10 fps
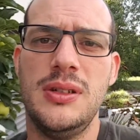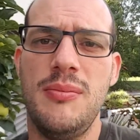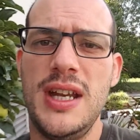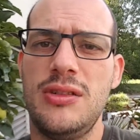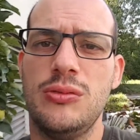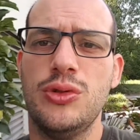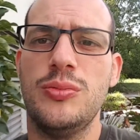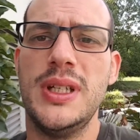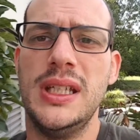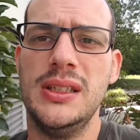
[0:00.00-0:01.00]
measurable would
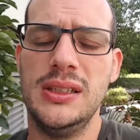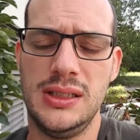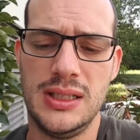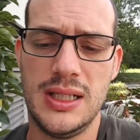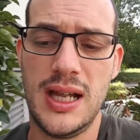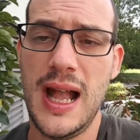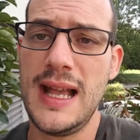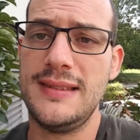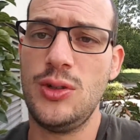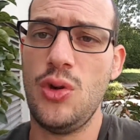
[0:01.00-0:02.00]
mean
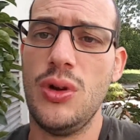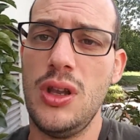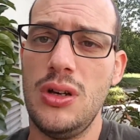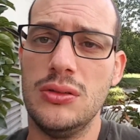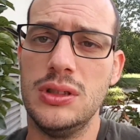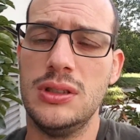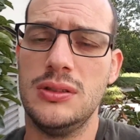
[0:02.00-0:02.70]
as you go along